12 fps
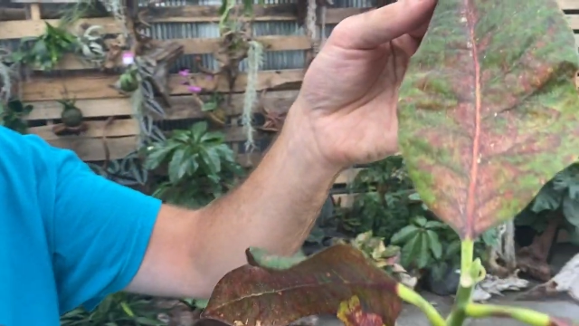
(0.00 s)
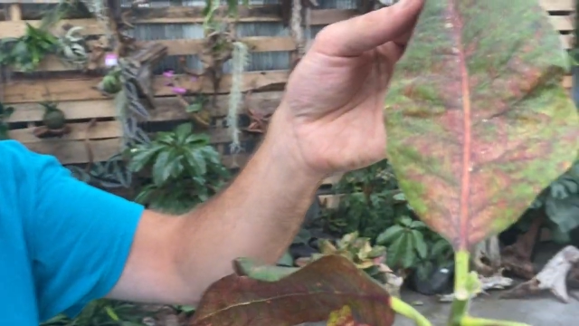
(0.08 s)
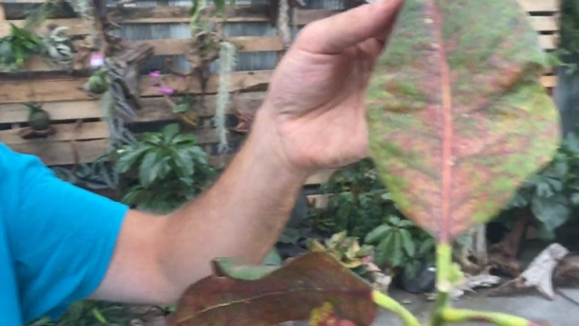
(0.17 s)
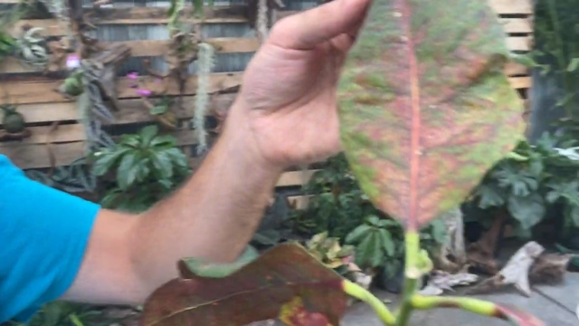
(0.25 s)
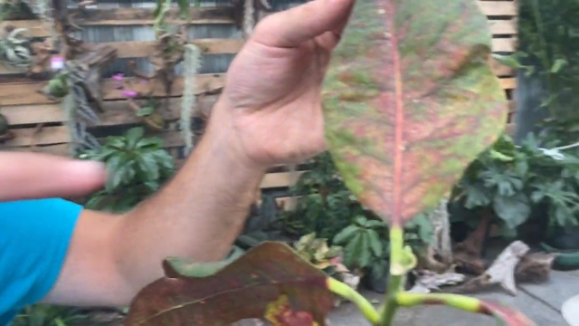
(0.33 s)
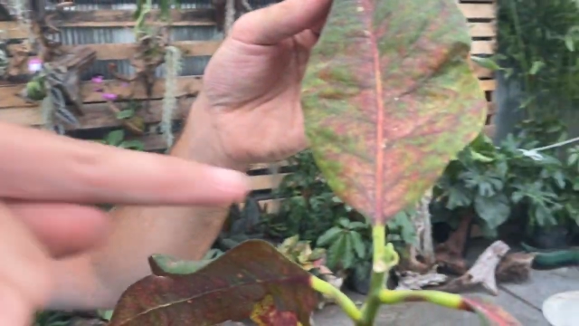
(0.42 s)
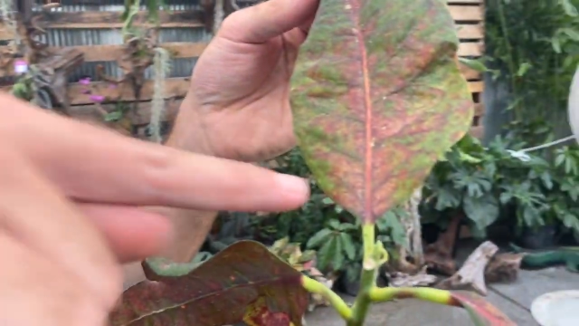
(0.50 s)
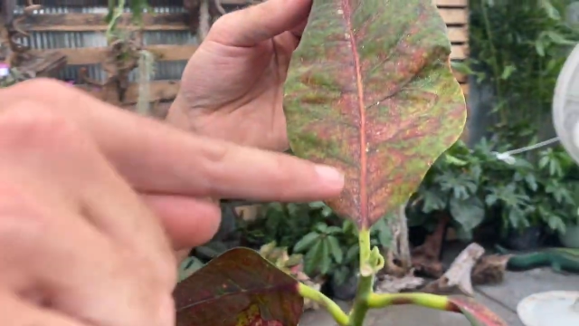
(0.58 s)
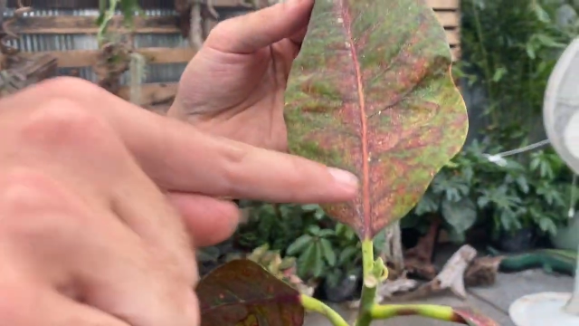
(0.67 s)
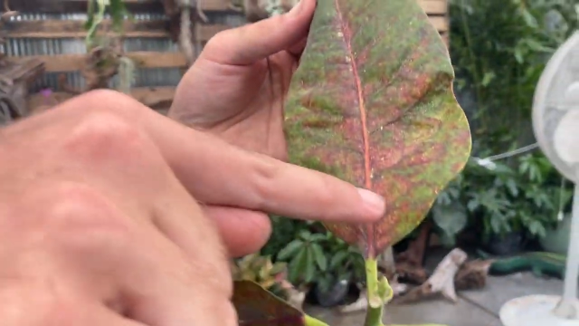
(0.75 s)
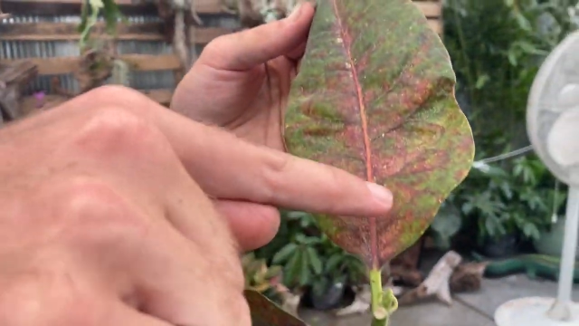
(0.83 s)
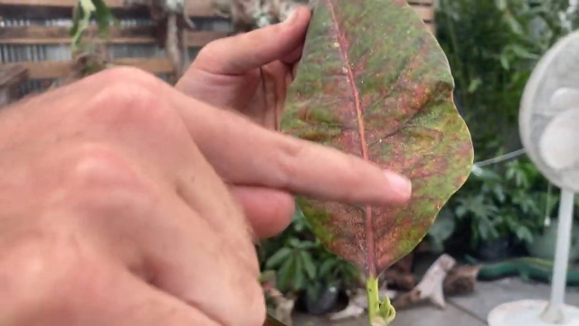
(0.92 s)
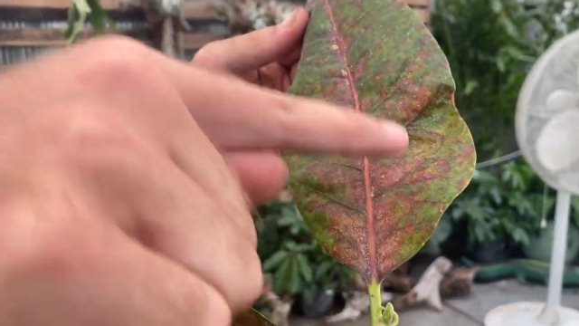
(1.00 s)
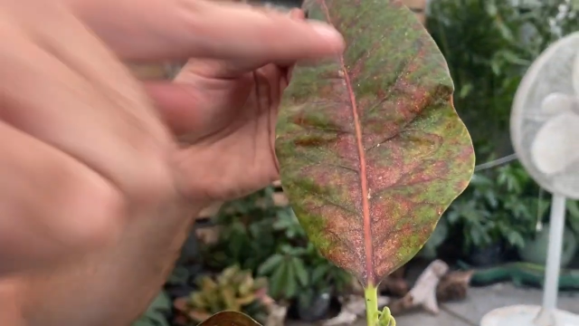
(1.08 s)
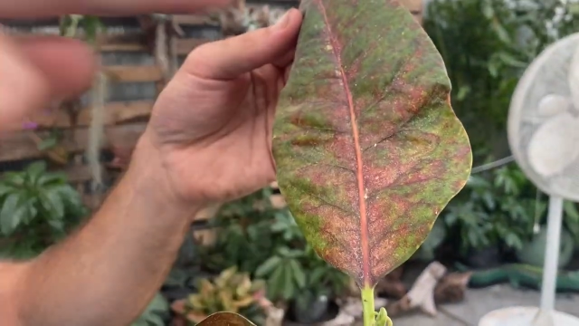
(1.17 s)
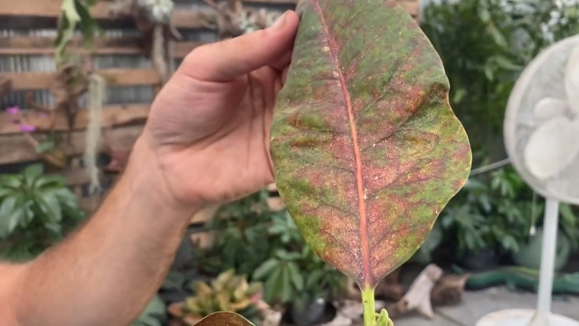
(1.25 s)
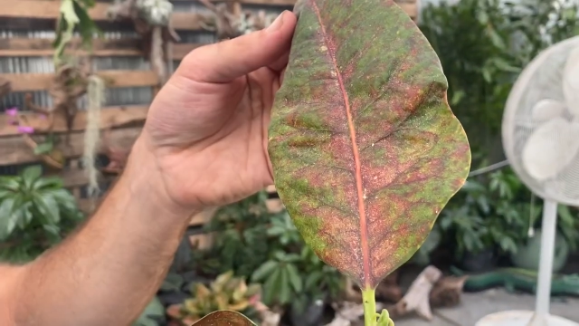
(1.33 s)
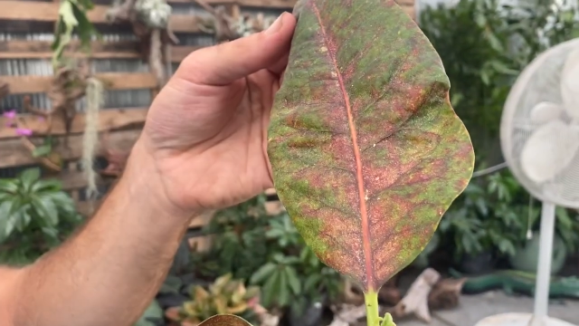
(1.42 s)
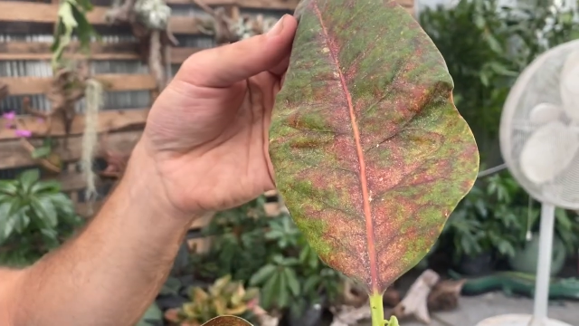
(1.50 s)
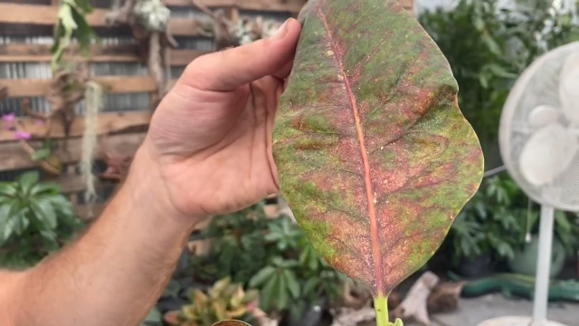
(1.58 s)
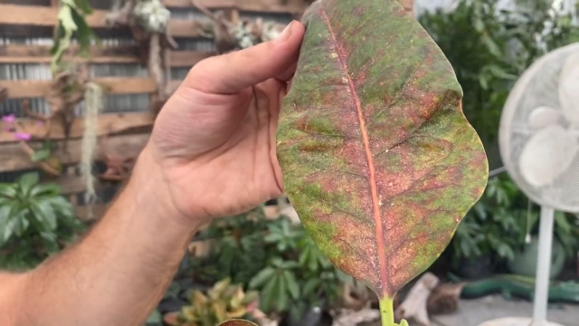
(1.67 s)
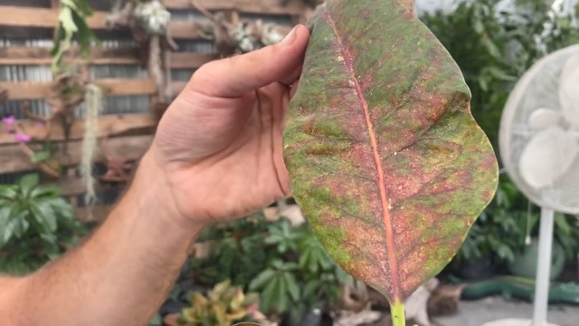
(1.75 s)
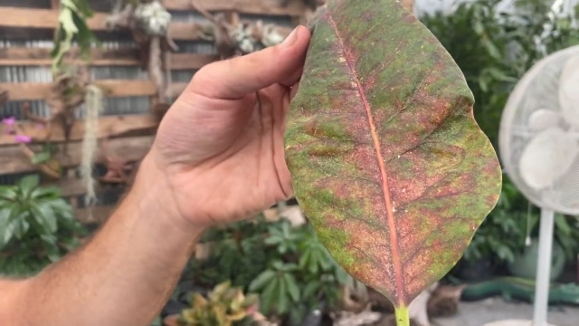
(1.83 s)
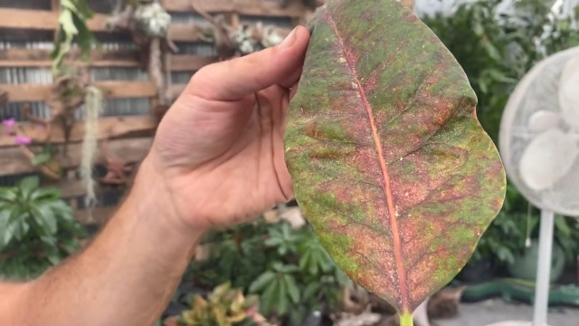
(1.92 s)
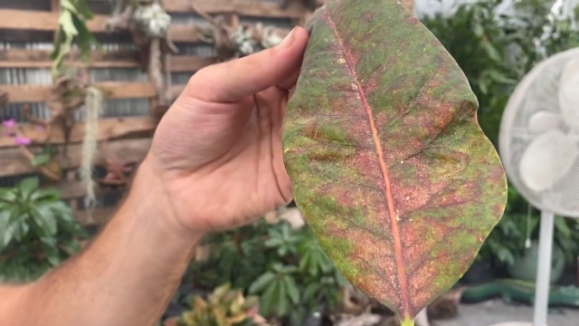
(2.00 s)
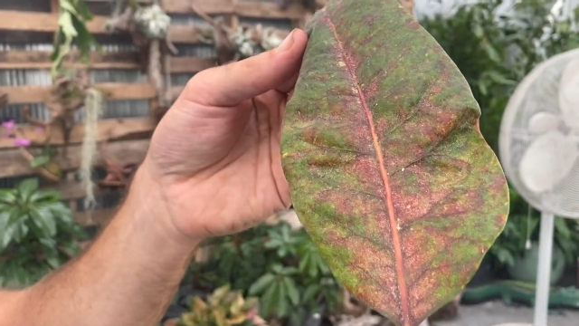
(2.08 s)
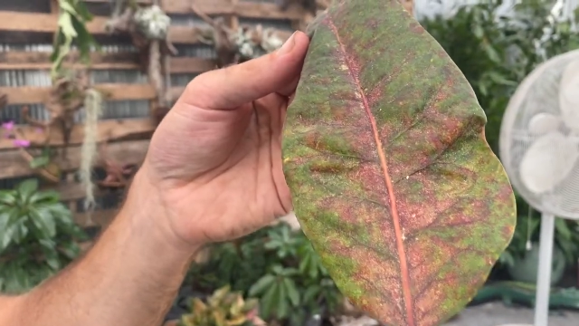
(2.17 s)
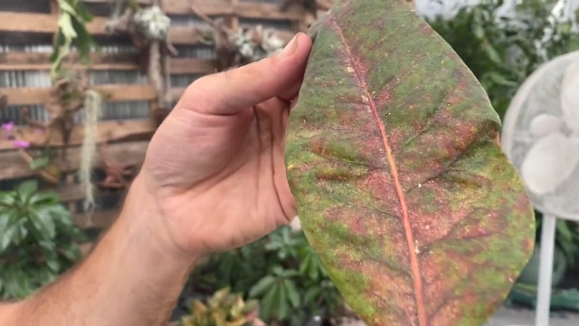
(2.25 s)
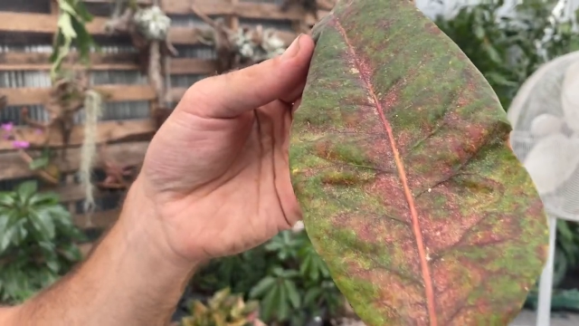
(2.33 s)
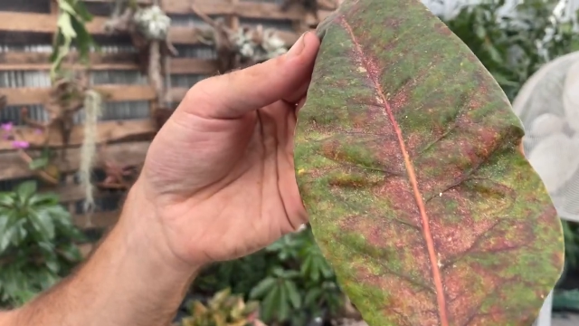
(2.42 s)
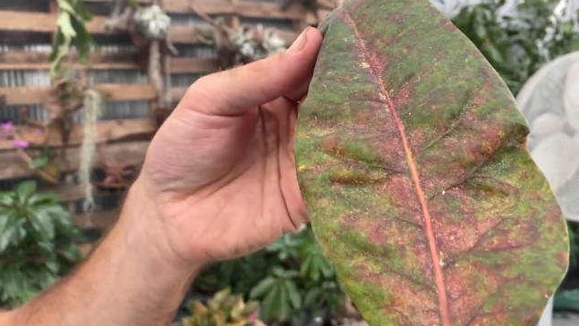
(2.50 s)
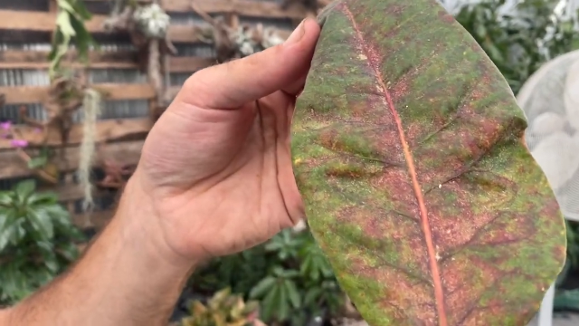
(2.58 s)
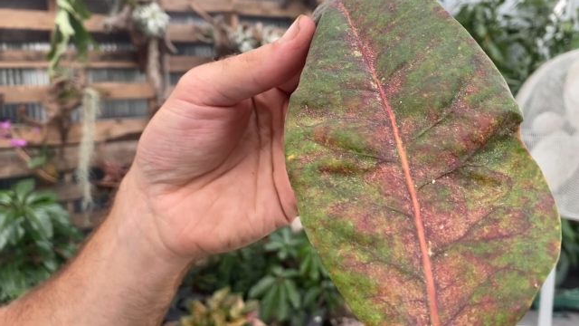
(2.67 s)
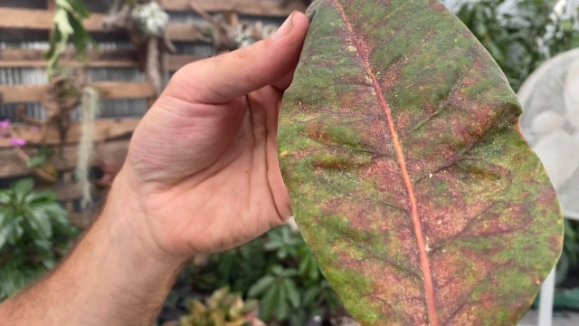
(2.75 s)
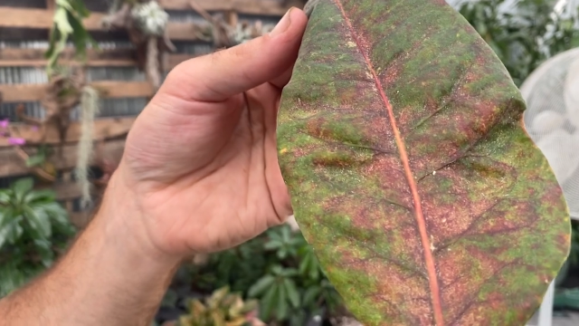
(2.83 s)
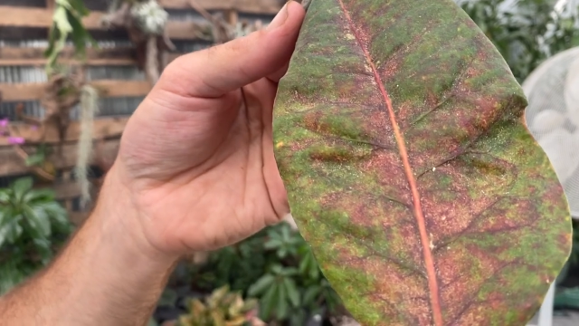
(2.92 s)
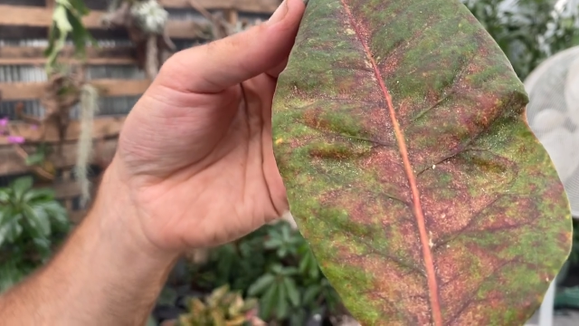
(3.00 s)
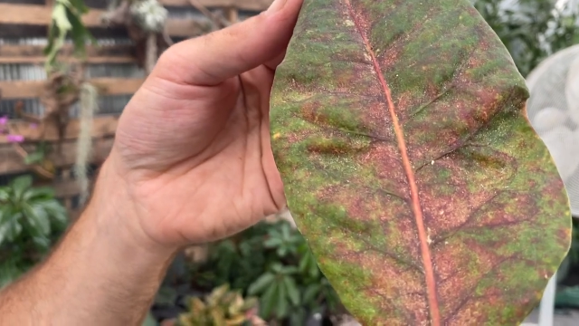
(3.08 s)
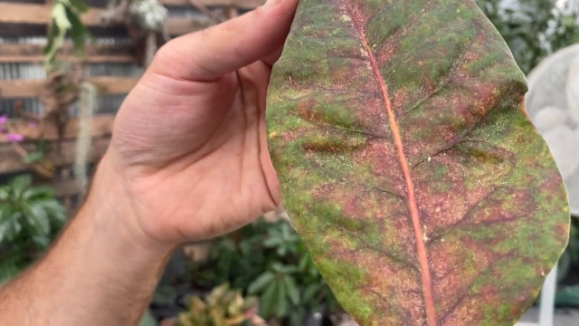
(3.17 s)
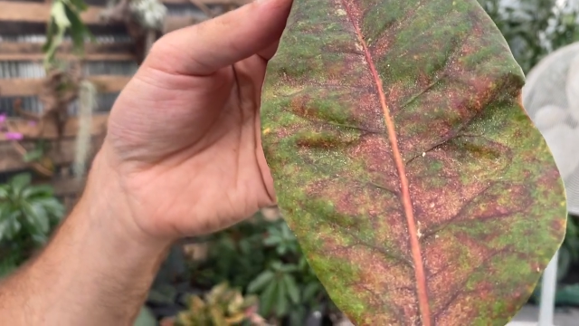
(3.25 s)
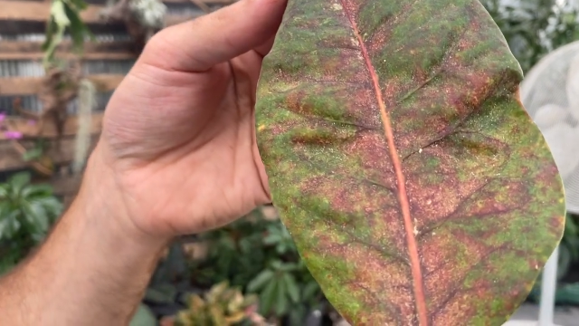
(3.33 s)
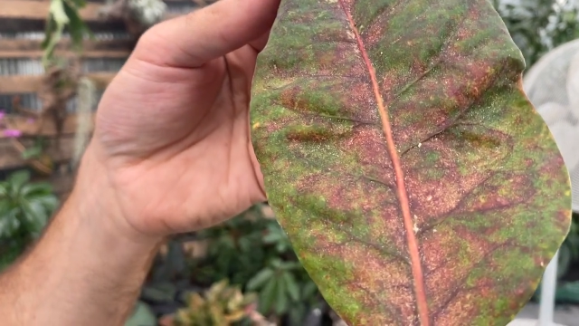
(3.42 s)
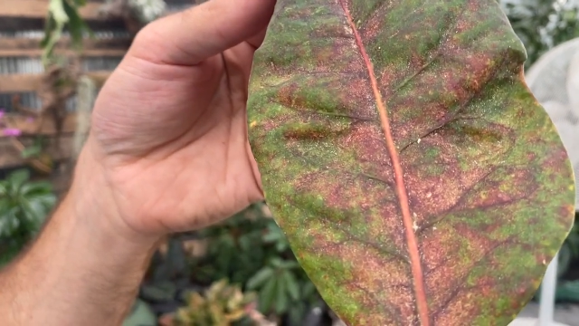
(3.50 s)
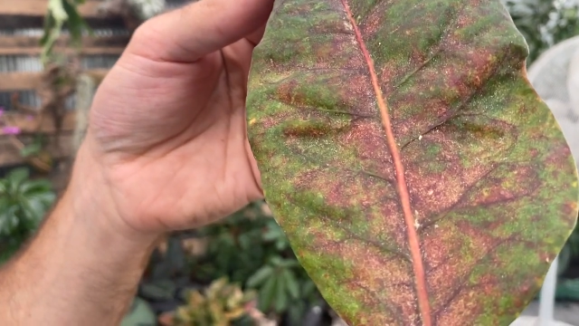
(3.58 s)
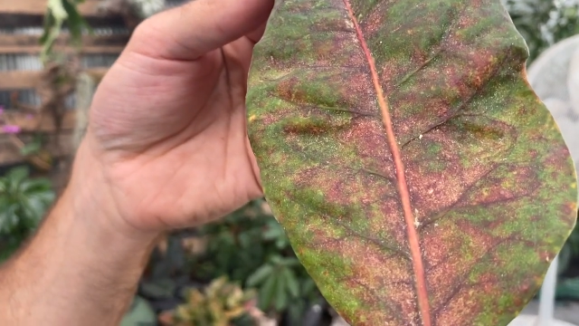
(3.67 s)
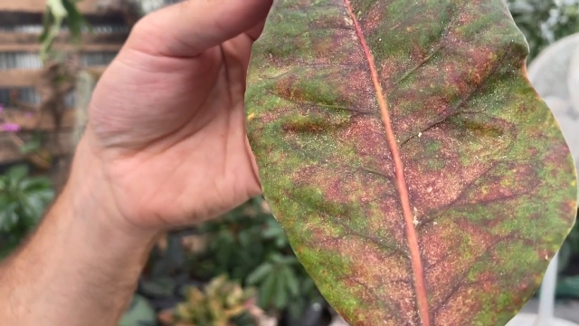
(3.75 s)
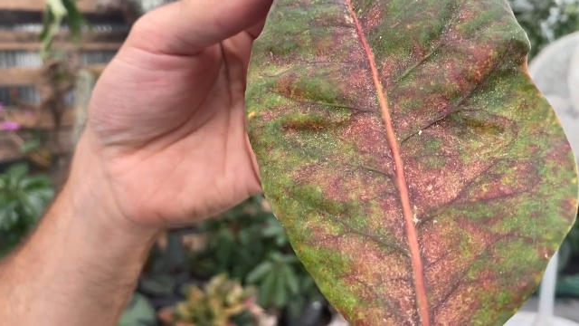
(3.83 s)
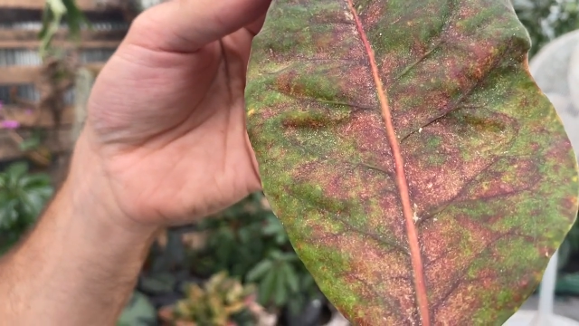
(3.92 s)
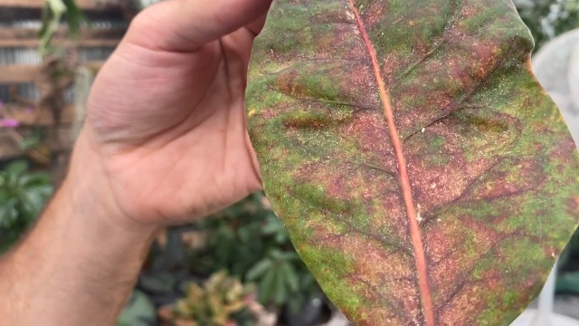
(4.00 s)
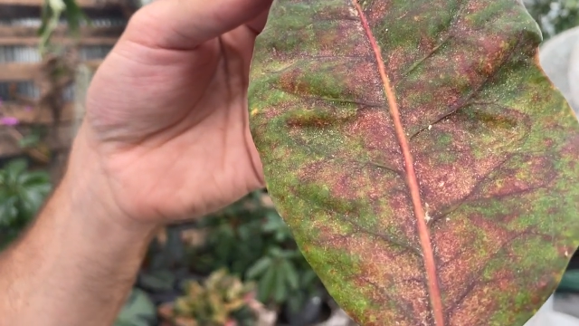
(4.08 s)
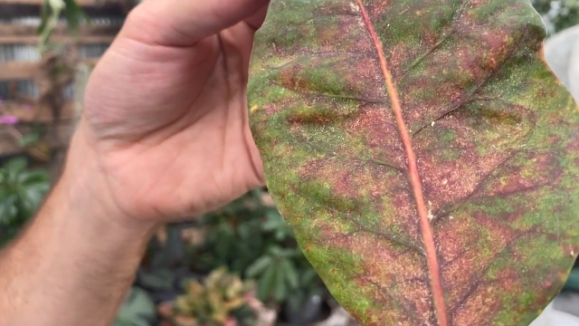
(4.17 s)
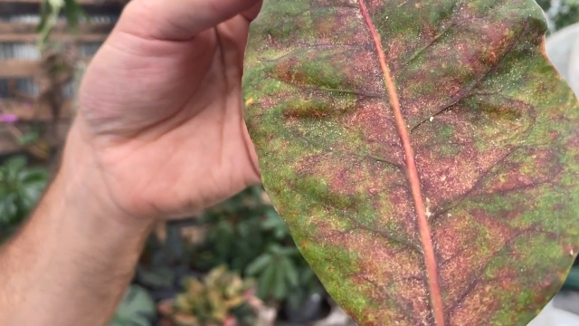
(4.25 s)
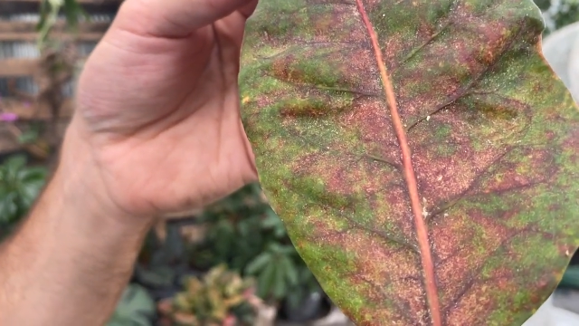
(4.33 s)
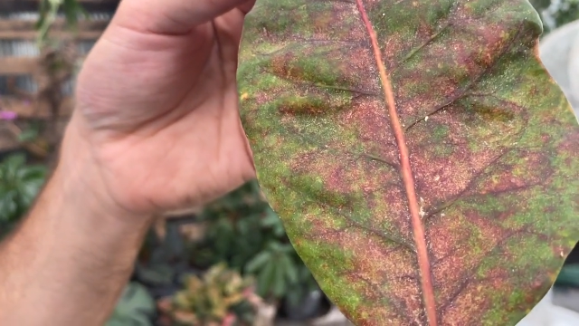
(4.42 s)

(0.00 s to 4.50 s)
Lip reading: (no speaker visible)